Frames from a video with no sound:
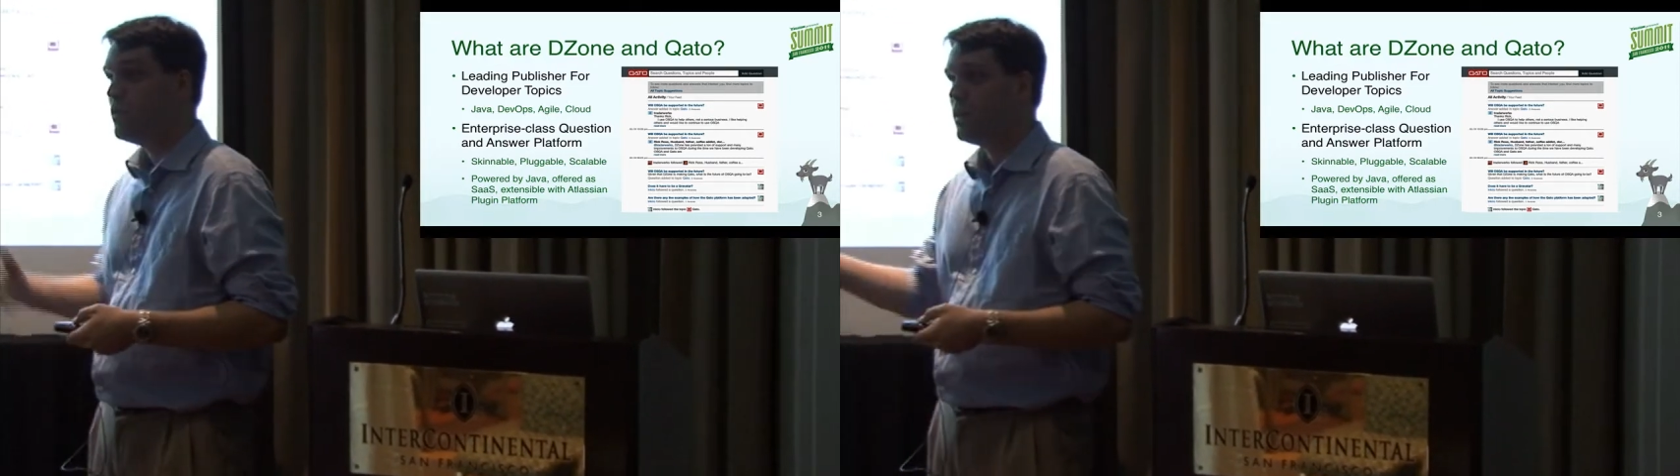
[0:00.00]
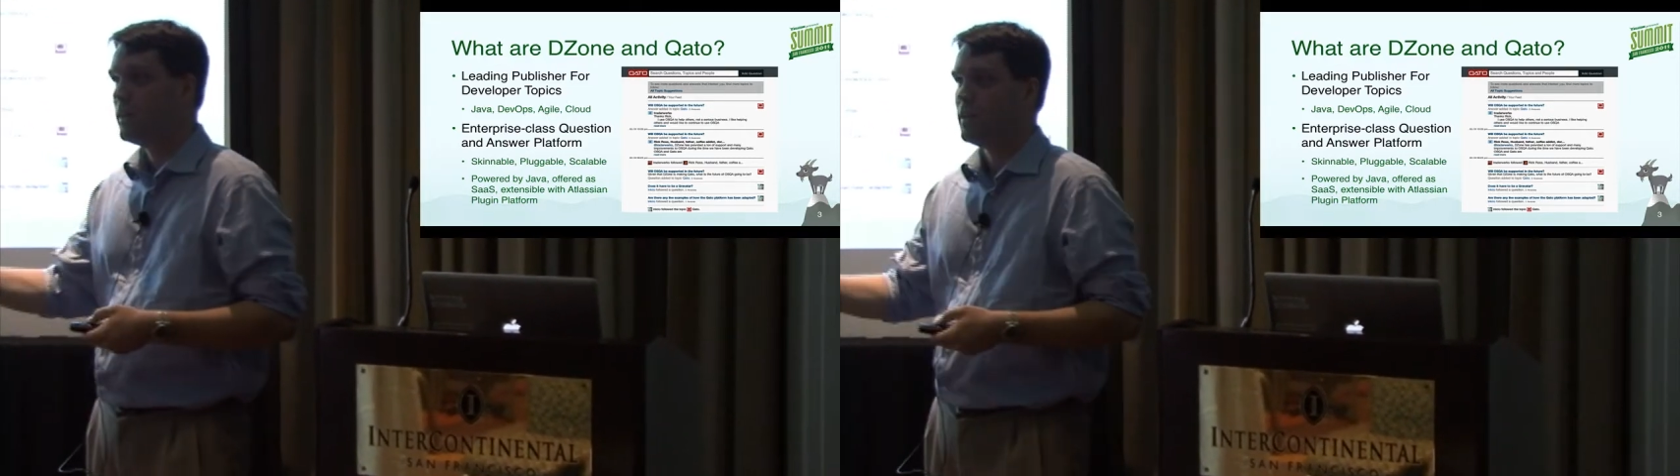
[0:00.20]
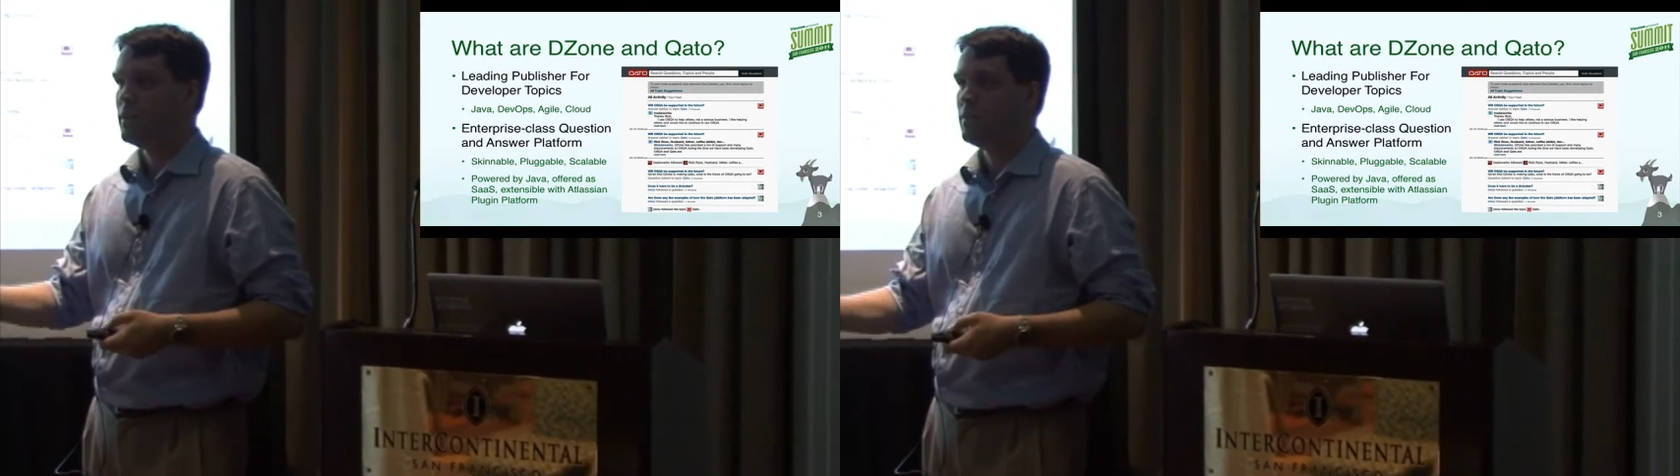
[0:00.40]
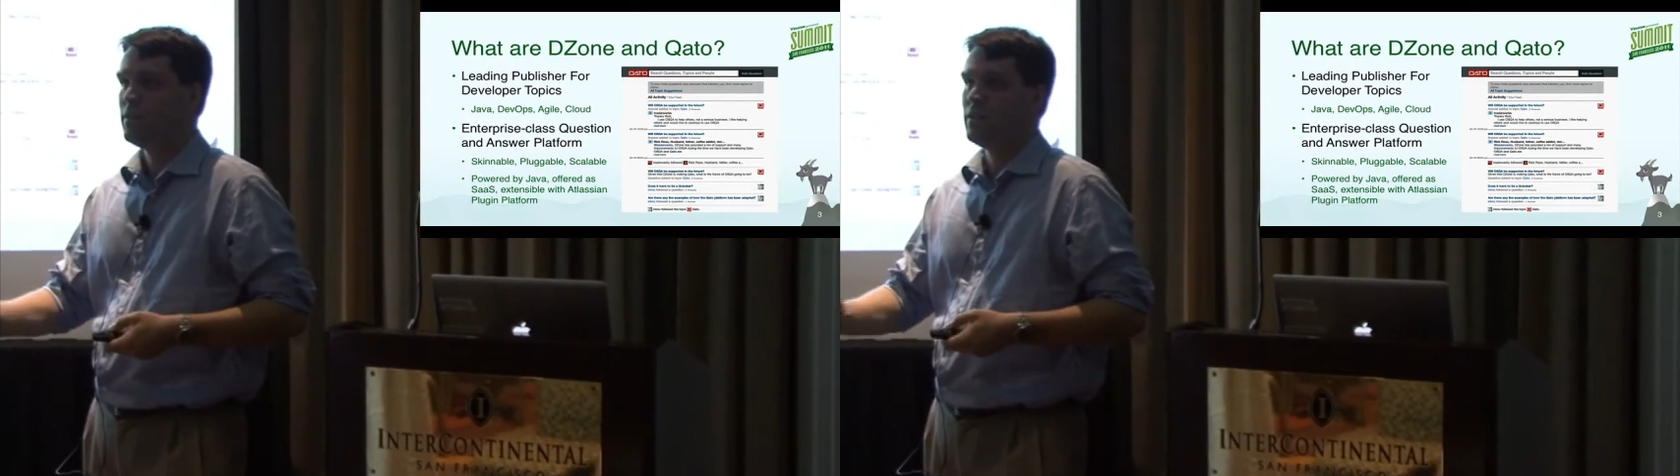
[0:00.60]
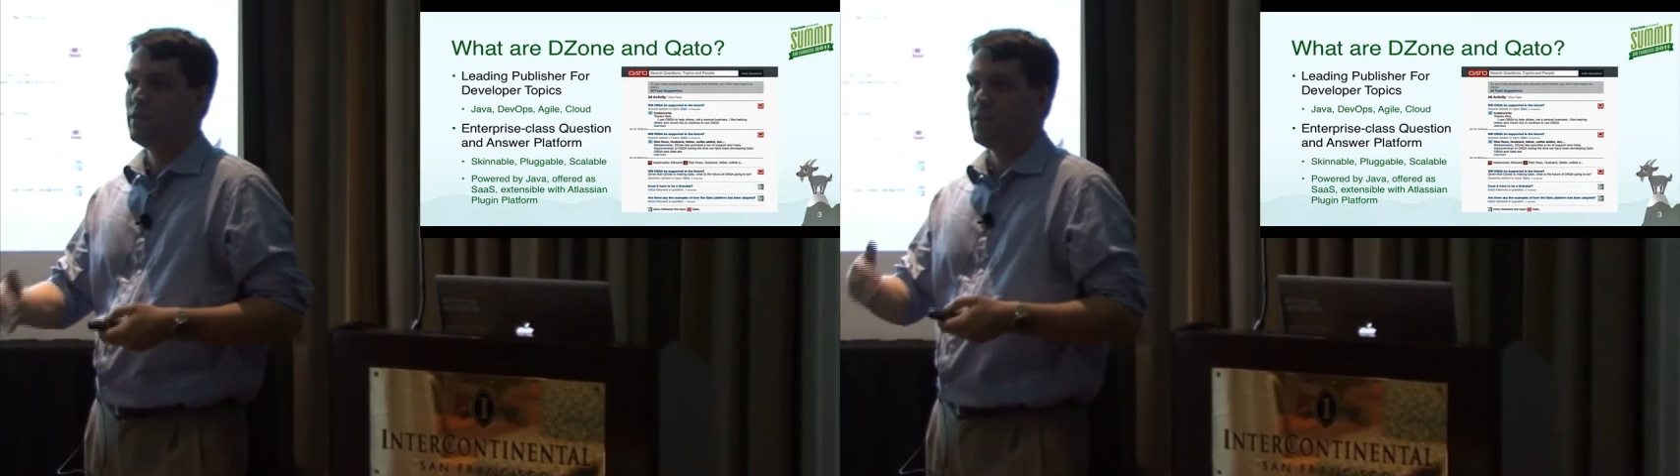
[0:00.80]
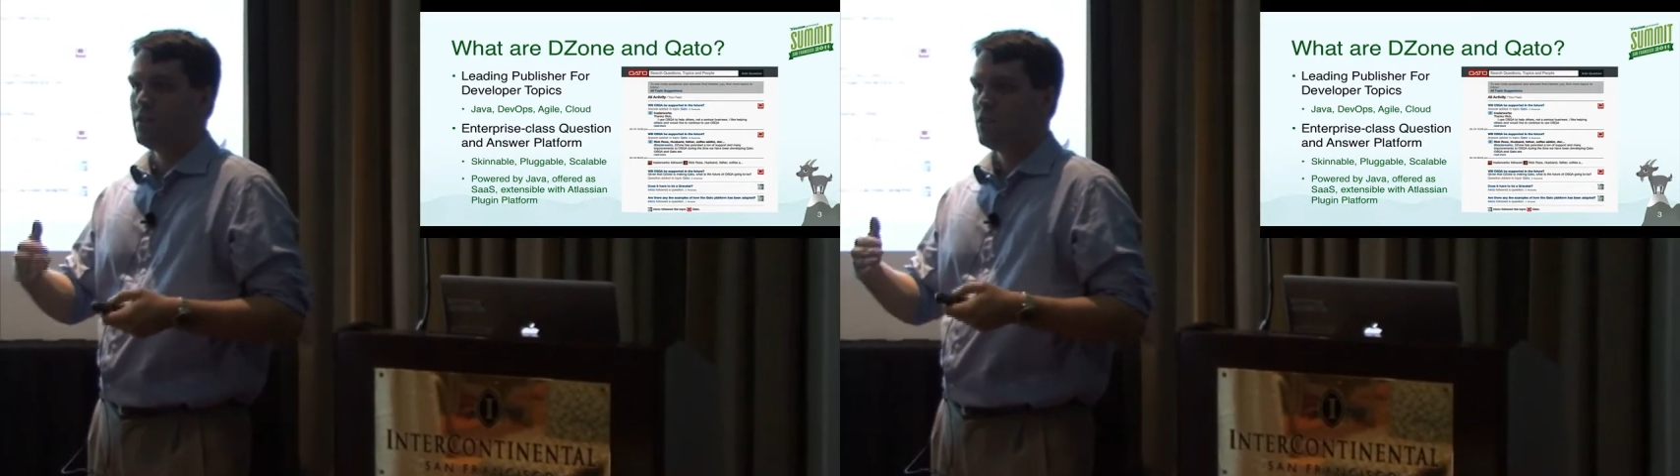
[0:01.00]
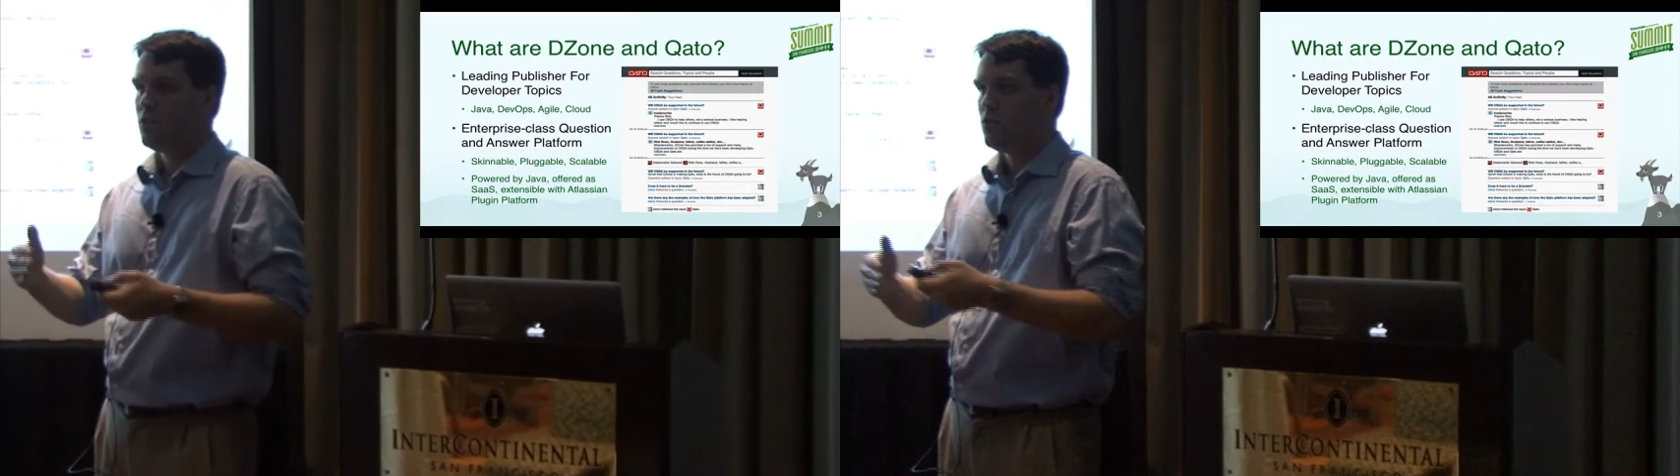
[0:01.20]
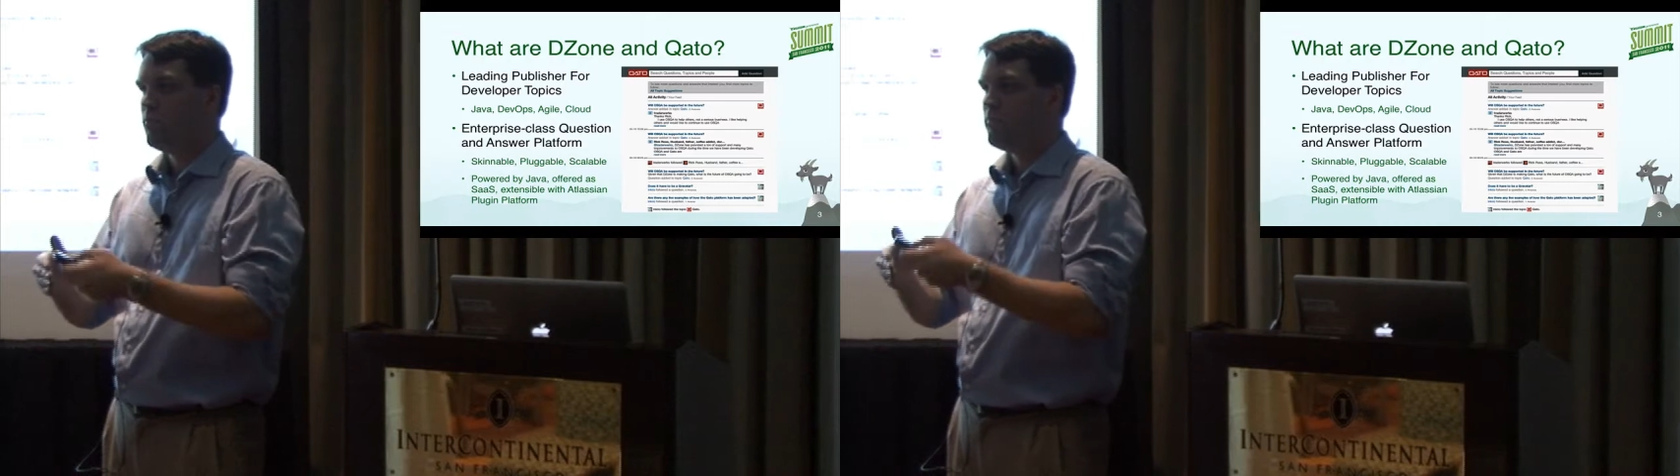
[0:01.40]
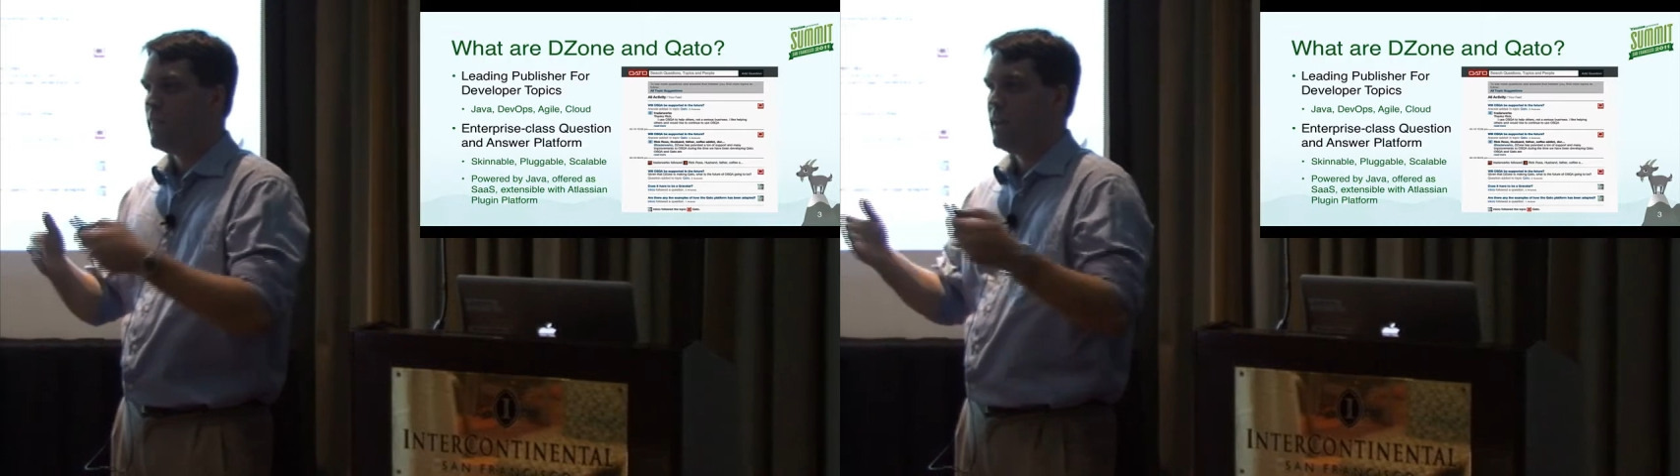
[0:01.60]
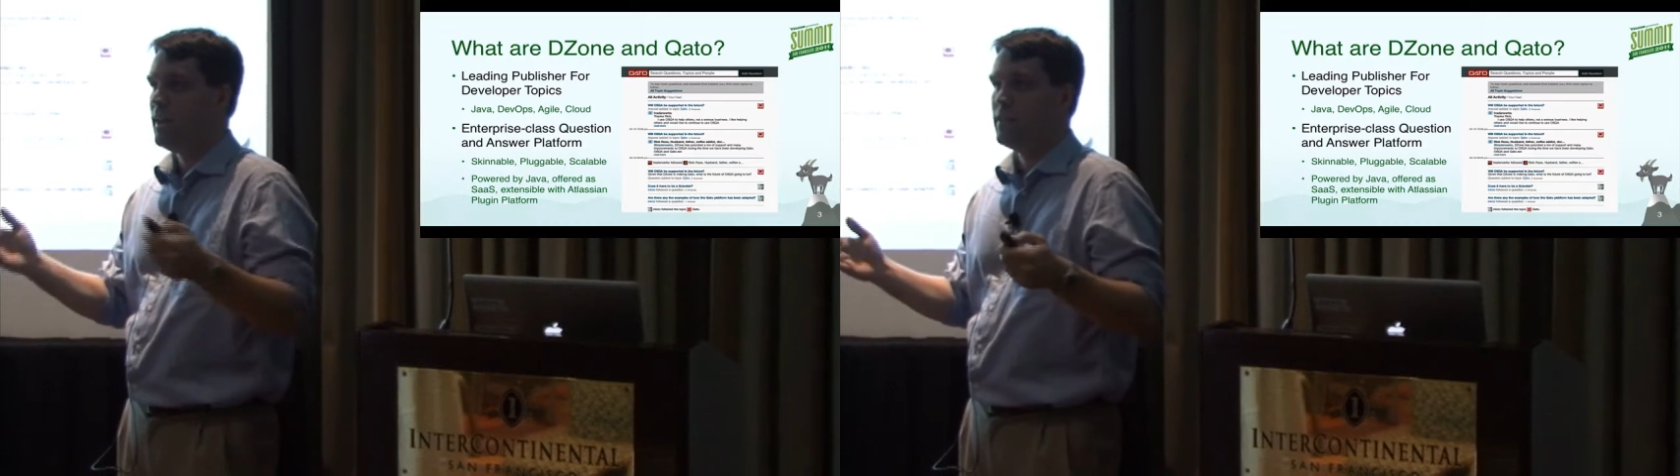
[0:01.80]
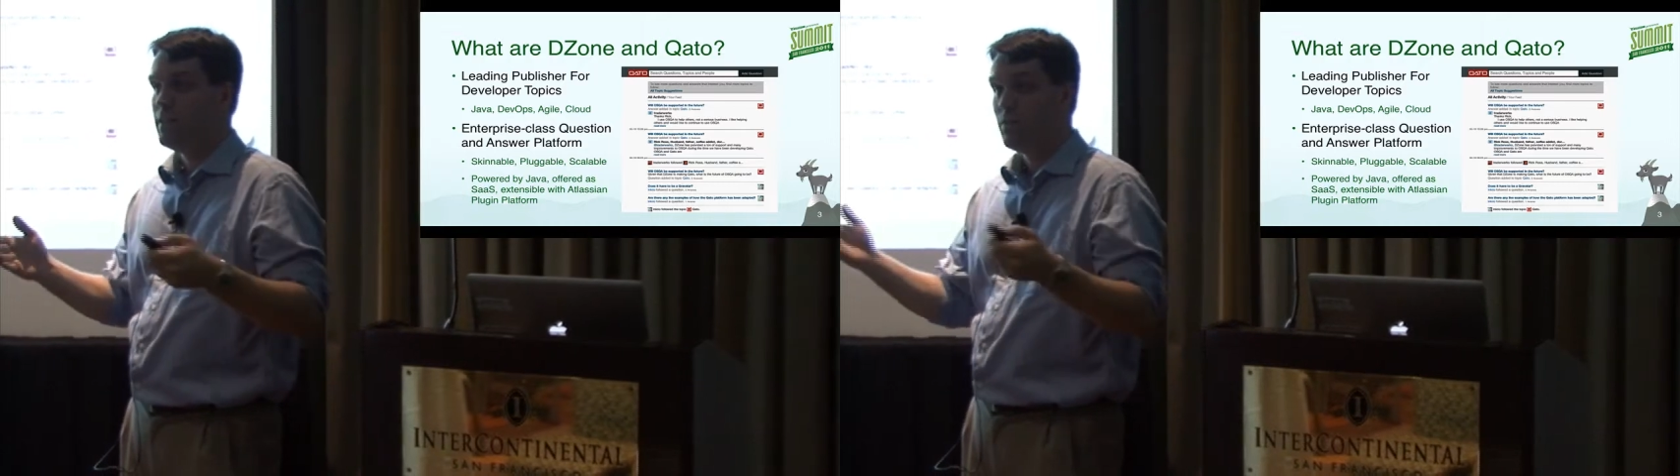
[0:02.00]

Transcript: plugins and